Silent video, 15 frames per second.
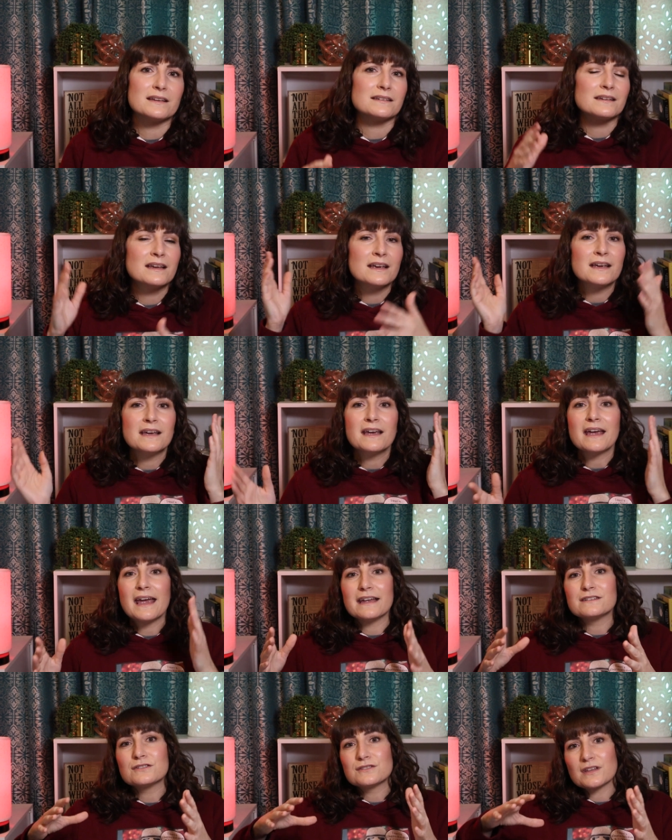And
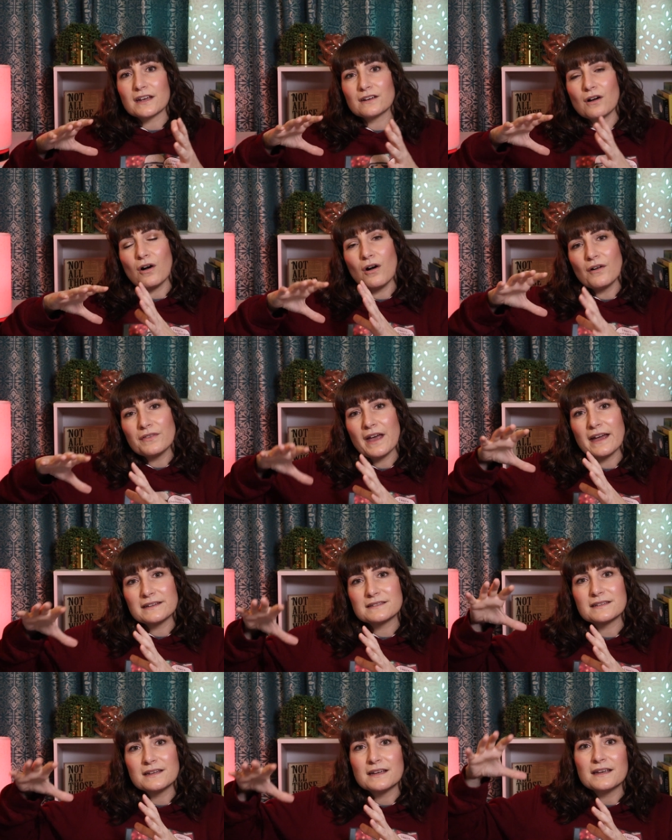it's like all
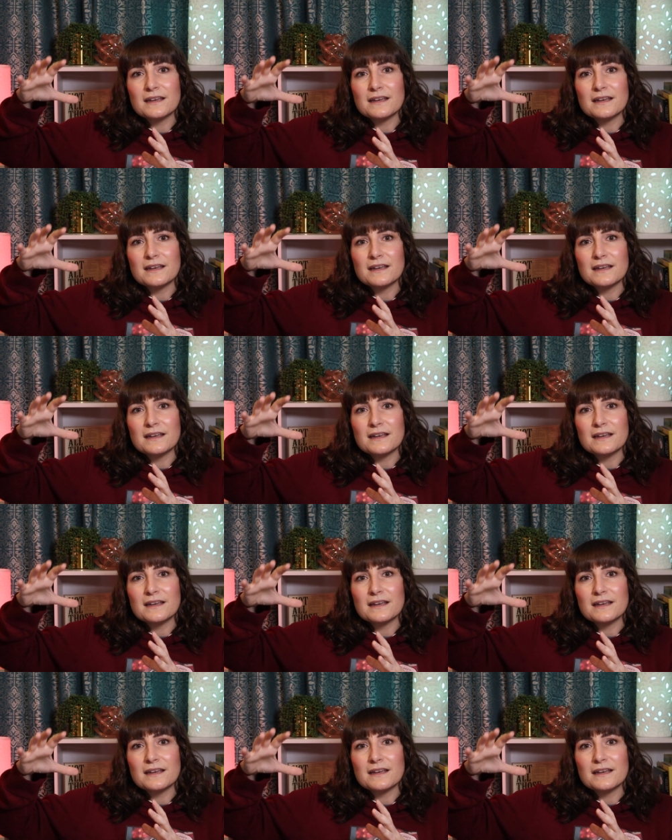that